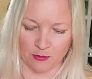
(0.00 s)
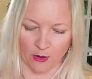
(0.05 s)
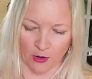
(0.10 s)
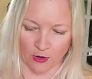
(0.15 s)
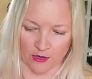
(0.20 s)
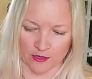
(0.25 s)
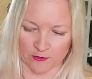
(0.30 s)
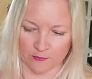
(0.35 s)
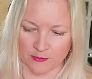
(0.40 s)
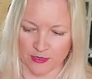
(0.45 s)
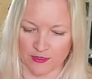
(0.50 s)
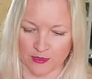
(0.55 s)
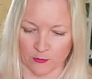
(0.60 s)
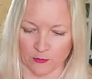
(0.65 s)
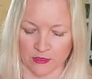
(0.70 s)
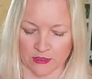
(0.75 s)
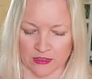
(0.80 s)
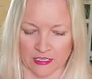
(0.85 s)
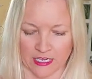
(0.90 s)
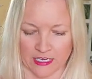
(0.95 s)
part of me that
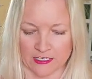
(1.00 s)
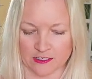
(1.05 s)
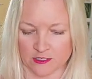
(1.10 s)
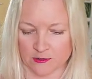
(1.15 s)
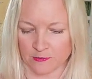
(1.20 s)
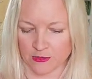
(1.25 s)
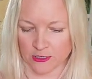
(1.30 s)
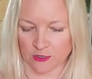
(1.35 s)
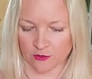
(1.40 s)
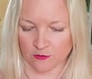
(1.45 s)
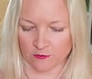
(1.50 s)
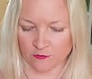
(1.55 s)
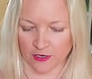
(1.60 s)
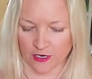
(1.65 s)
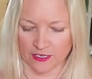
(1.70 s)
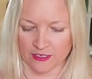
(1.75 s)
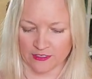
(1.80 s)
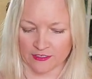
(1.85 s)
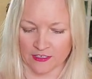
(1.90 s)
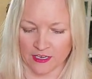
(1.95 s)
would like to be your
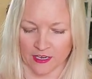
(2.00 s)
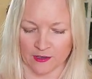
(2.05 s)
friend.